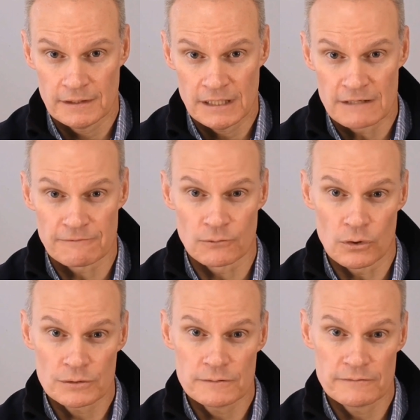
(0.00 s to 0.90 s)
And for
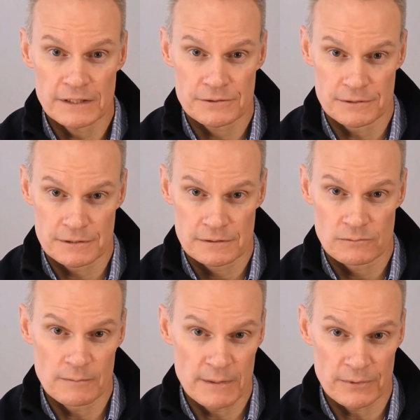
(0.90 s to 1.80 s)
all you veterans,
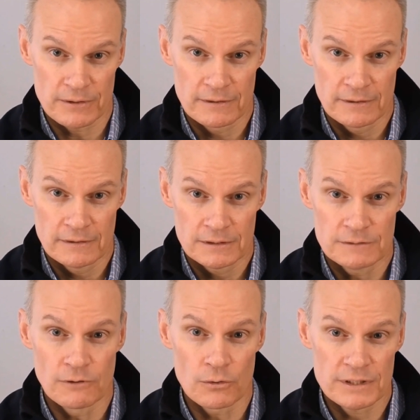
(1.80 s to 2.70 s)
remember,
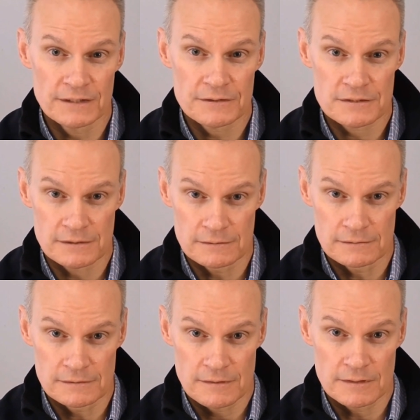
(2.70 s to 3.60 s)
you've already got the
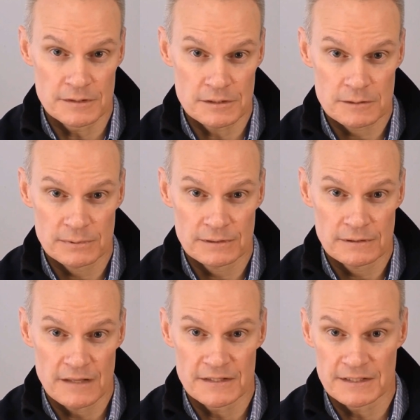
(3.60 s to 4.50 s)
skills, the
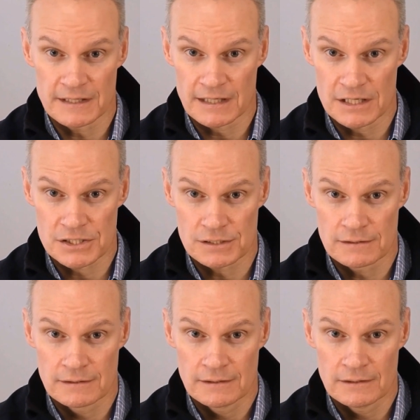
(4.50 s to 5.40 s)
discipline, and the dedication.
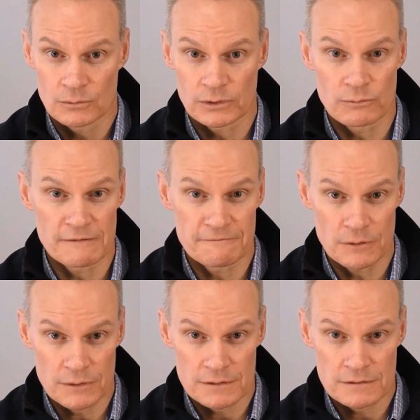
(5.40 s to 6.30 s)
With the right
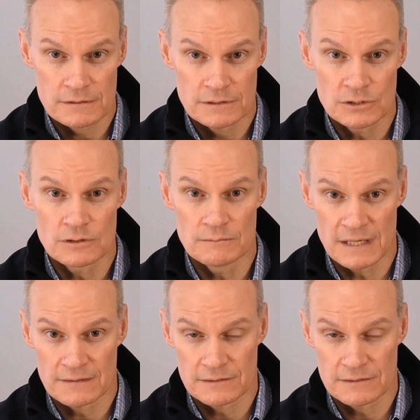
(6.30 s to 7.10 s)
focus, you can make this